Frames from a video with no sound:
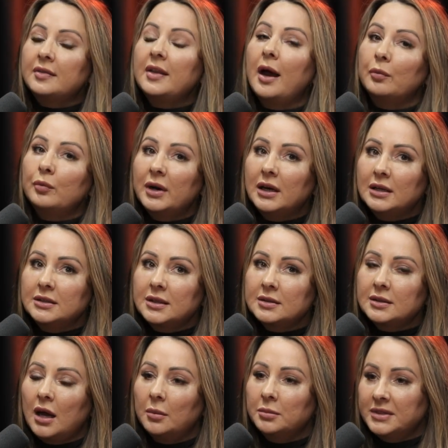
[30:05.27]
And that really
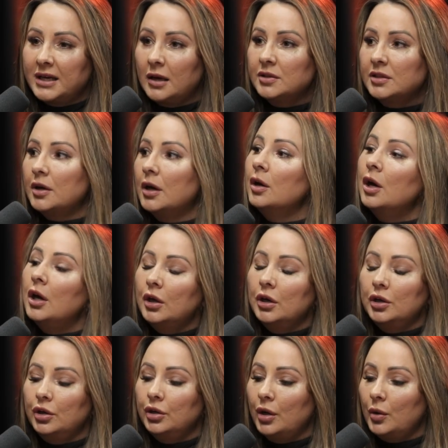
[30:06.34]
does come down to,
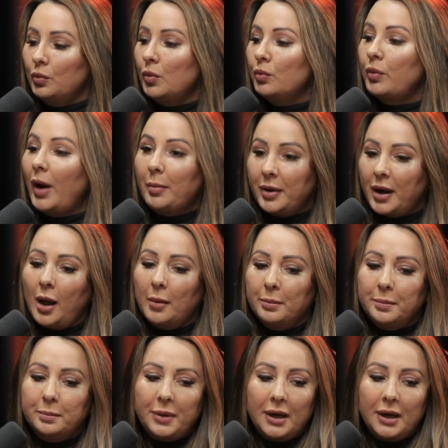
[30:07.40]
we'll wrap it up.